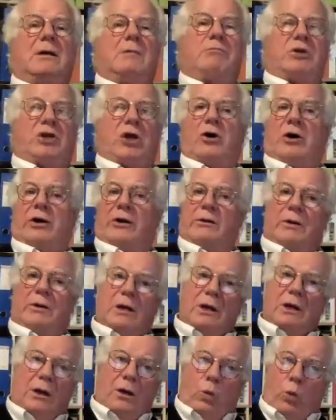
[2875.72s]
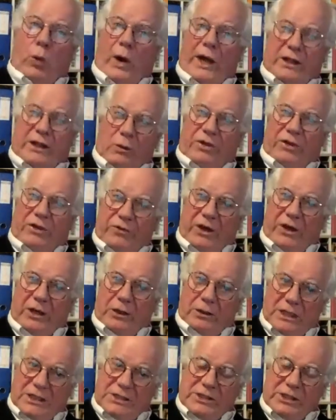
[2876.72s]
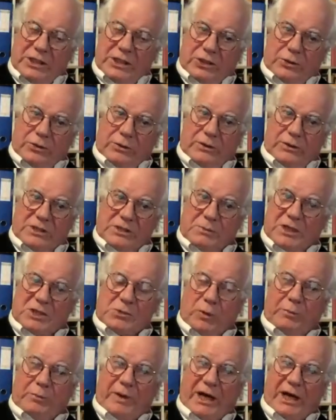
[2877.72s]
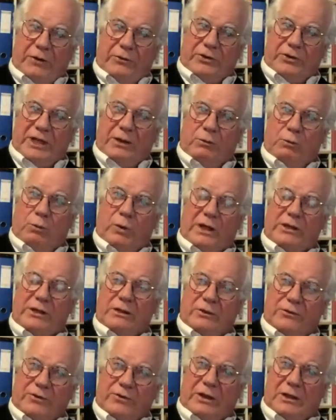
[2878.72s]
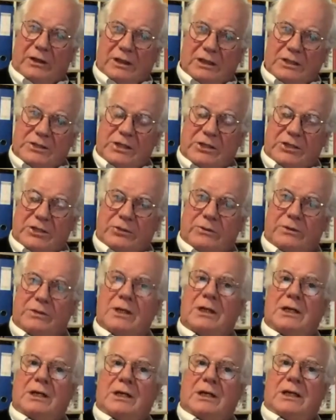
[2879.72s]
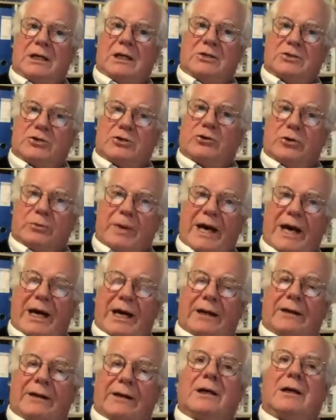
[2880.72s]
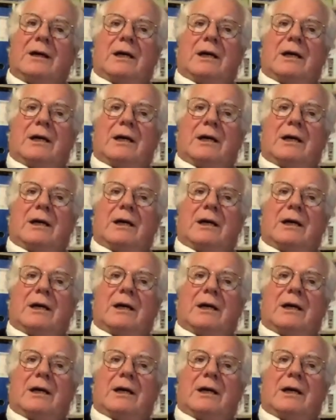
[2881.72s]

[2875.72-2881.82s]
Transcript: Beyond whether the thing you're listening to, it's much more powerful than whether the thing you're listening to is good or bad.